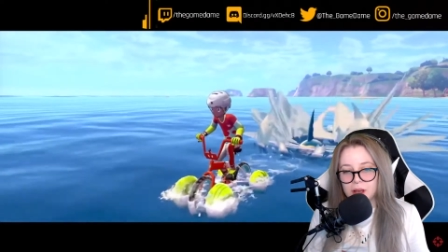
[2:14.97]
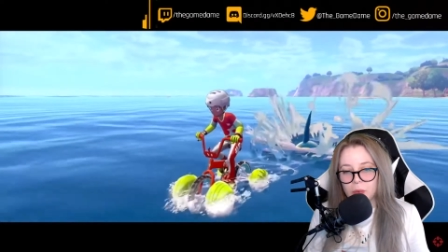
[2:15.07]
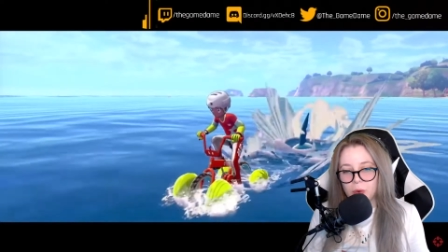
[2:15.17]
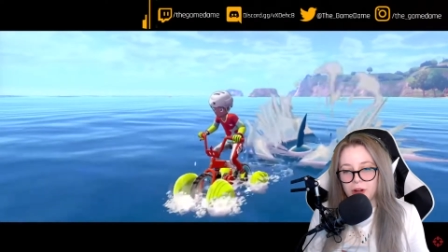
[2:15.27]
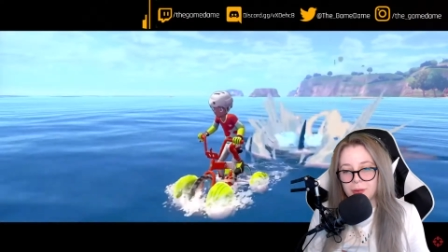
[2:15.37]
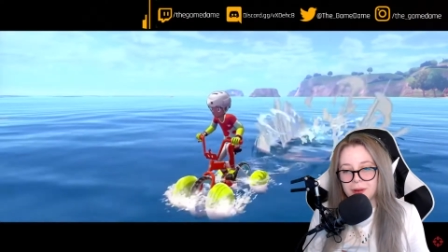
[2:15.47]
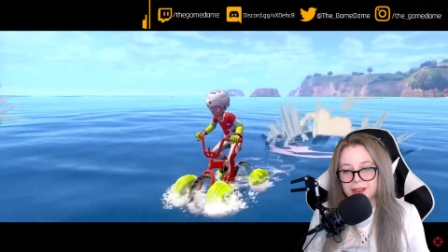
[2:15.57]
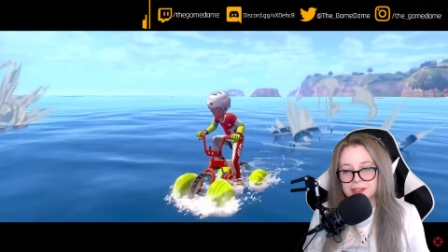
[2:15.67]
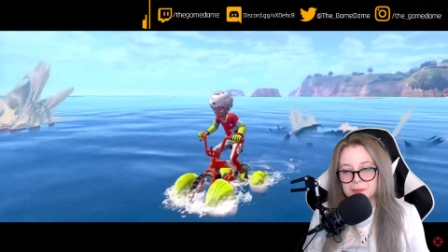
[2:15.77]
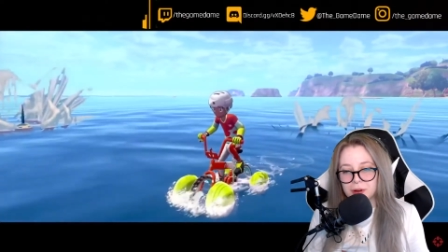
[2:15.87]
water
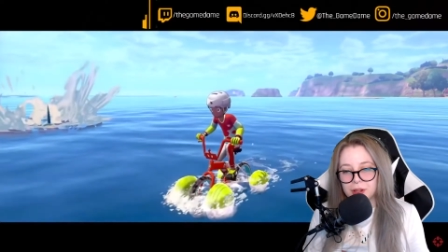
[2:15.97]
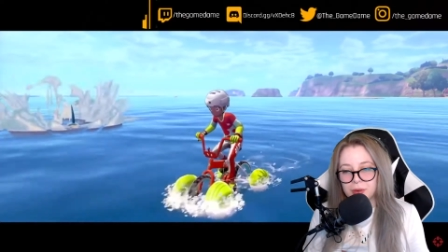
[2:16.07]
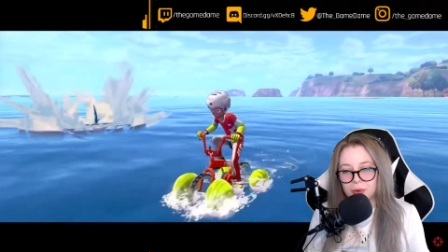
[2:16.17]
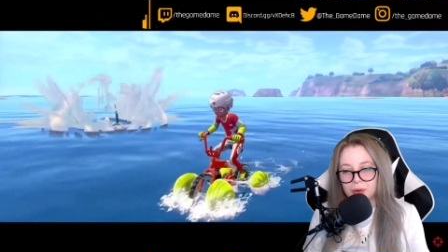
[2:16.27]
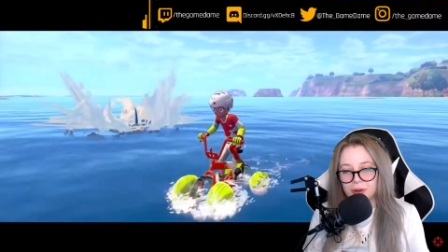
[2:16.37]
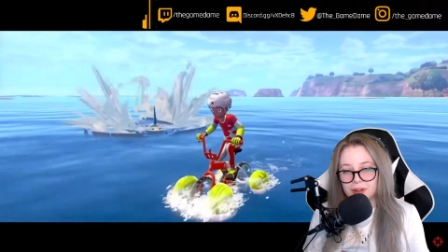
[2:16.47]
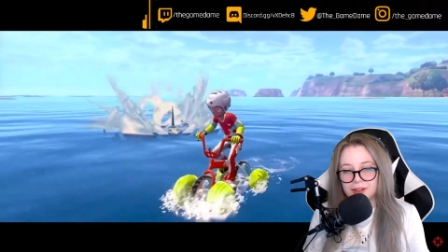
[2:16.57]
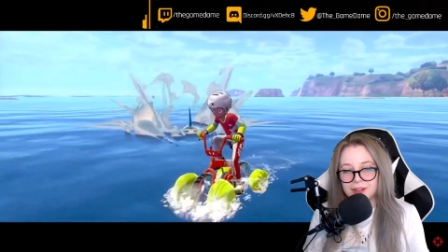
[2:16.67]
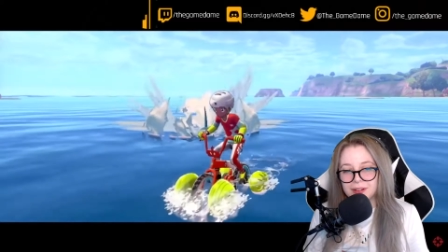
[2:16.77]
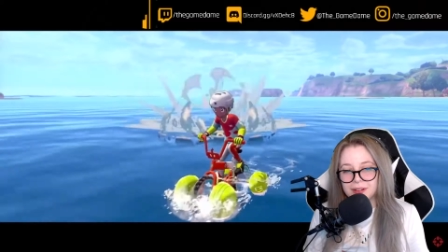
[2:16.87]
bike's pretty cool.
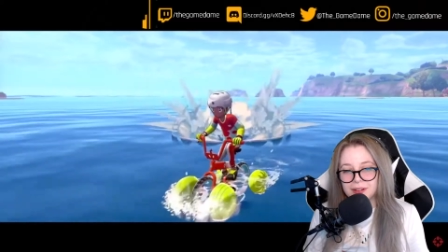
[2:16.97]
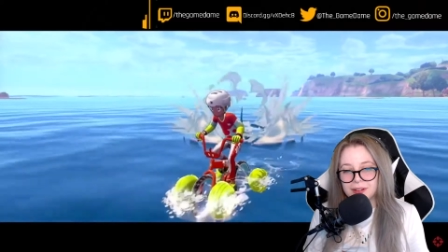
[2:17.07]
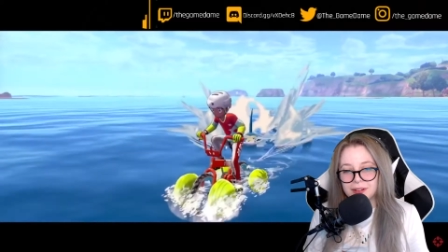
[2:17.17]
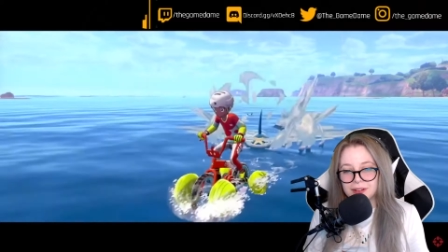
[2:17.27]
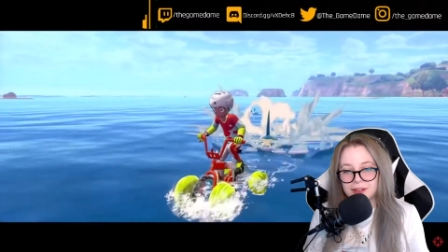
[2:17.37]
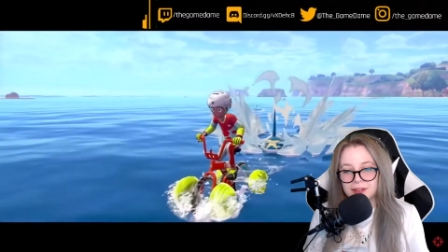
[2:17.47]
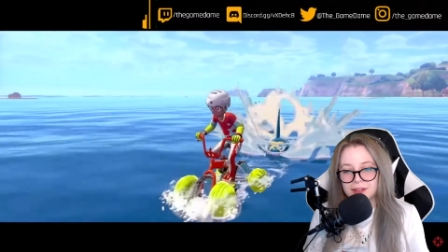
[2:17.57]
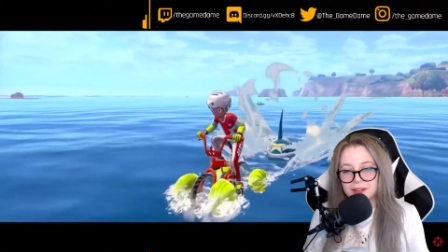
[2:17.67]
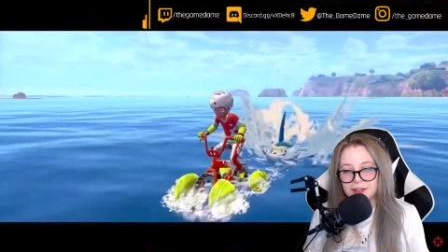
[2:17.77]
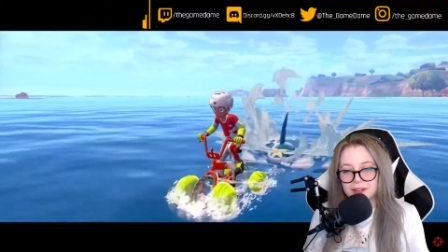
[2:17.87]
Questionable